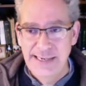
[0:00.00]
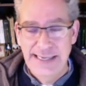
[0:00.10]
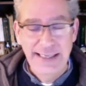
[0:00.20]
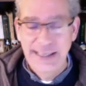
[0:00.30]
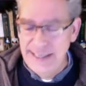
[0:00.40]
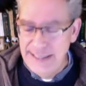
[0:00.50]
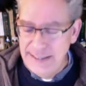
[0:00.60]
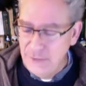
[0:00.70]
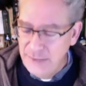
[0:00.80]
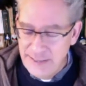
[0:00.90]
and he
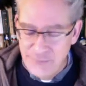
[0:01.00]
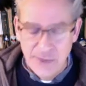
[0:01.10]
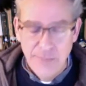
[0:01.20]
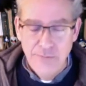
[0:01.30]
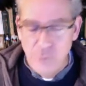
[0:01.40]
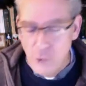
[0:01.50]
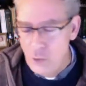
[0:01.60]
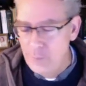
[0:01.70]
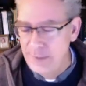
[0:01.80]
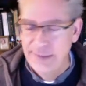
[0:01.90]
leaves the
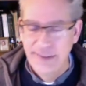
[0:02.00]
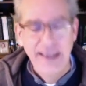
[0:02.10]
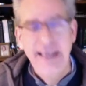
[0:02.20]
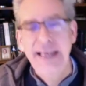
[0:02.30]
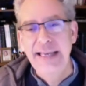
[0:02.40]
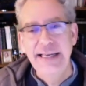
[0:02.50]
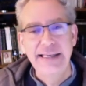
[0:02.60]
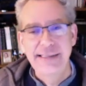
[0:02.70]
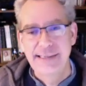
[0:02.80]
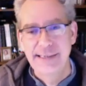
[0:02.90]
moment he
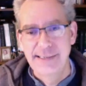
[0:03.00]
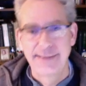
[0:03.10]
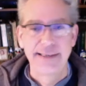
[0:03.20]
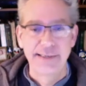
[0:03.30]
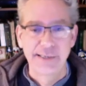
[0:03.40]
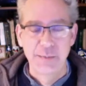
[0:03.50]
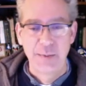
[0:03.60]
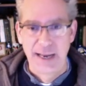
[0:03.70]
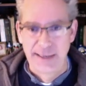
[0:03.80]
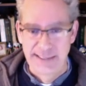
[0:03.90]
gets this thesis
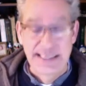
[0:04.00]
passed.